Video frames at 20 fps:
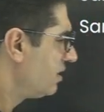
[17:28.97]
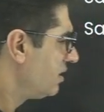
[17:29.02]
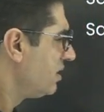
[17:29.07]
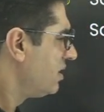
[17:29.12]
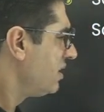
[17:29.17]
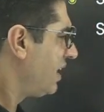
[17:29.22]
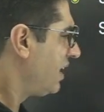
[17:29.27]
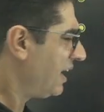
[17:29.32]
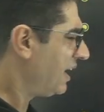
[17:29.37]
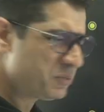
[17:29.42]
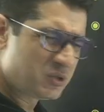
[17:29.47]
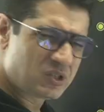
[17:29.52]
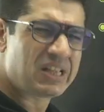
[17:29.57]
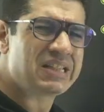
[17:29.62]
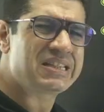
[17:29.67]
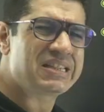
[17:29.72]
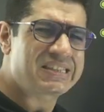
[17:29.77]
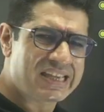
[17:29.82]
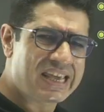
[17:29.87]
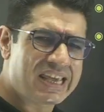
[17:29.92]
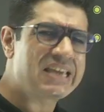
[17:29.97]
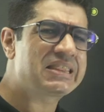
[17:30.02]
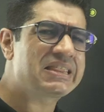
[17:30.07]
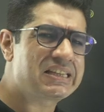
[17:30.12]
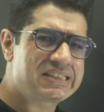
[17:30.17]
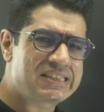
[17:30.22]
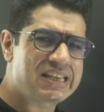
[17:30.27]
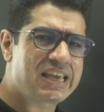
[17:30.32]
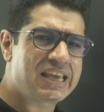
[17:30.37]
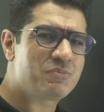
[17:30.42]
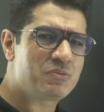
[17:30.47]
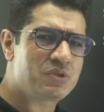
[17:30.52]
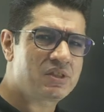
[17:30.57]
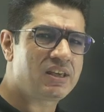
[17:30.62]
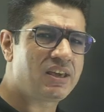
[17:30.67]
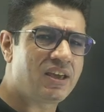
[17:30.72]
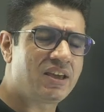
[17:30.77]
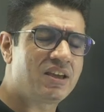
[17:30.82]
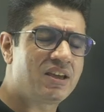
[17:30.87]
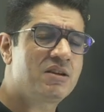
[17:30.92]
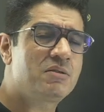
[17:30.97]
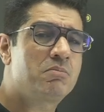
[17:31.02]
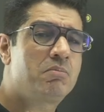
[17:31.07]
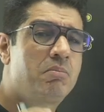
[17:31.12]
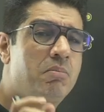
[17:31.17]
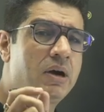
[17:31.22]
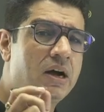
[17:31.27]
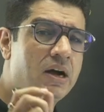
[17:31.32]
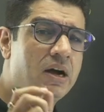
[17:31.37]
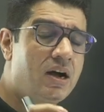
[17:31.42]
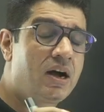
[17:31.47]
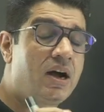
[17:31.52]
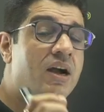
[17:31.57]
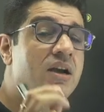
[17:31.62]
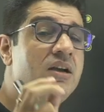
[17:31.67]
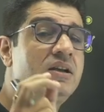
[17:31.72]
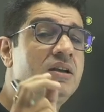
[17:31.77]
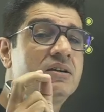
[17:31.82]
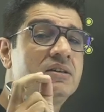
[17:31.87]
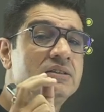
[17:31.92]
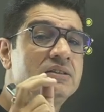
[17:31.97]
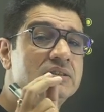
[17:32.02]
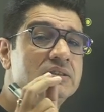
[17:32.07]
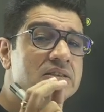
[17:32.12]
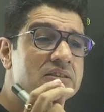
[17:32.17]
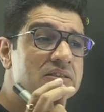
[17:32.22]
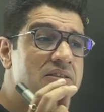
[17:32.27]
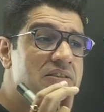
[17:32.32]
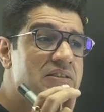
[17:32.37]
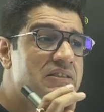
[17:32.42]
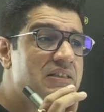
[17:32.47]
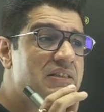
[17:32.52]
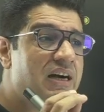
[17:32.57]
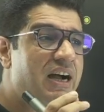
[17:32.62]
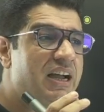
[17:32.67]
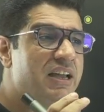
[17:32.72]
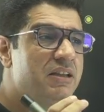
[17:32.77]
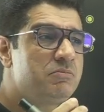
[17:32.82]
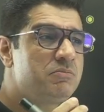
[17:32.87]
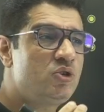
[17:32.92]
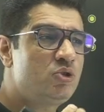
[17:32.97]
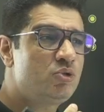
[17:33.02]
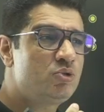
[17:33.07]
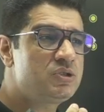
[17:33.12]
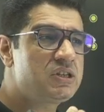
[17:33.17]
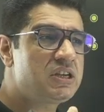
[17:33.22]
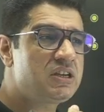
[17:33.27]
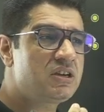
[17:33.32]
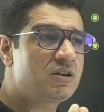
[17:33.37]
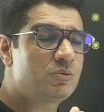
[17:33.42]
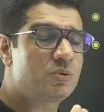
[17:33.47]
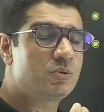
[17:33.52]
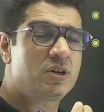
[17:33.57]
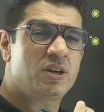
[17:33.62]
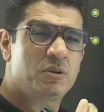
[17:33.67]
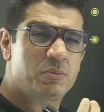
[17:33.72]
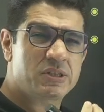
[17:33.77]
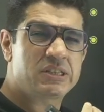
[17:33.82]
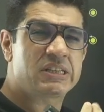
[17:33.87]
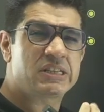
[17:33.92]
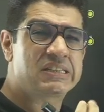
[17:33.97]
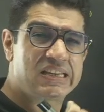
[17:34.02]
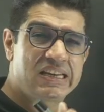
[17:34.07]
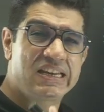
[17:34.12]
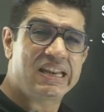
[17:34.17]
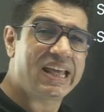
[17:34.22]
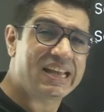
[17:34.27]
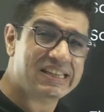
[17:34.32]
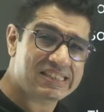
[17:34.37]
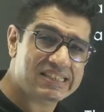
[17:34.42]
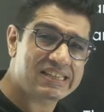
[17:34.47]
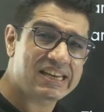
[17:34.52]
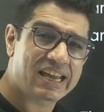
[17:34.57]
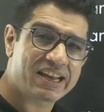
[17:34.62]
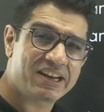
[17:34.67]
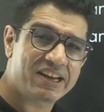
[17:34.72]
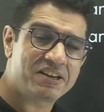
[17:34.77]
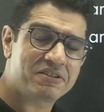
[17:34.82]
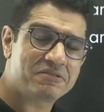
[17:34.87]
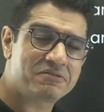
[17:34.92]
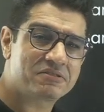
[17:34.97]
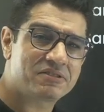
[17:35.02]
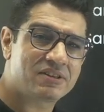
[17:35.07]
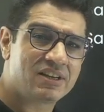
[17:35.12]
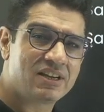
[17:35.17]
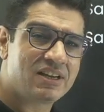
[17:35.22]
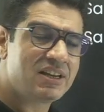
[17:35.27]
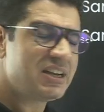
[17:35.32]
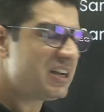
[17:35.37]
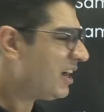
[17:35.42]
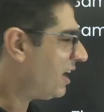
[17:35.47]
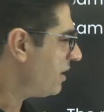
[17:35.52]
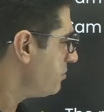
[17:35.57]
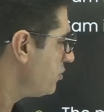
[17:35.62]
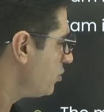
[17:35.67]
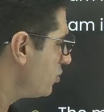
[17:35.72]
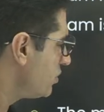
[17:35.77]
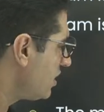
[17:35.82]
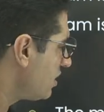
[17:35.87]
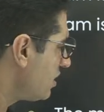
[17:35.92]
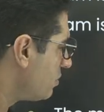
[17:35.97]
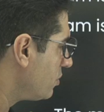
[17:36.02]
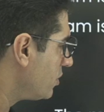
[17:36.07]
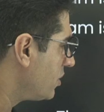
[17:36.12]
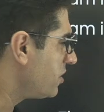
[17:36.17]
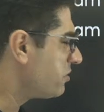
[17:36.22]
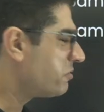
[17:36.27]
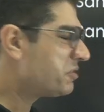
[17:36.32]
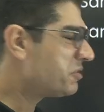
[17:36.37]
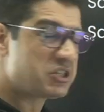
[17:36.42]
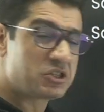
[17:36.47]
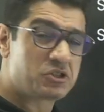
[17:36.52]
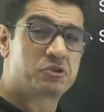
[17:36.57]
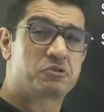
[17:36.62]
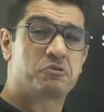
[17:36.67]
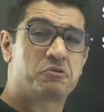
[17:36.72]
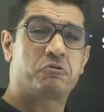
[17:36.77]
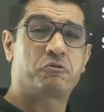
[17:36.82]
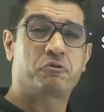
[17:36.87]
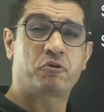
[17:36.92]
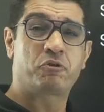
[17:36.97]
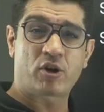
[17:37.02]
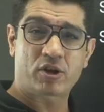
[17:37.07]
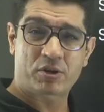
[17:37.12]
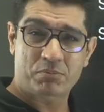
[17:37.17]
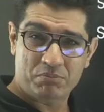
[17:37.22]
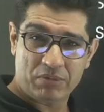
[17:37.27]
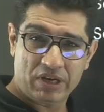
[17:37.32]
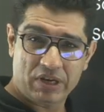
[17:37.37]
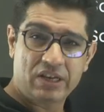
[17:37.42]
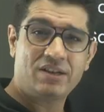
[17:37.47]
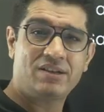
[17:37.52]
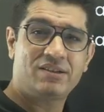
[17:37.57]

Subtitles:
I am still saying the same thing, but I am using a word which is less negative. I am using a word which is formal.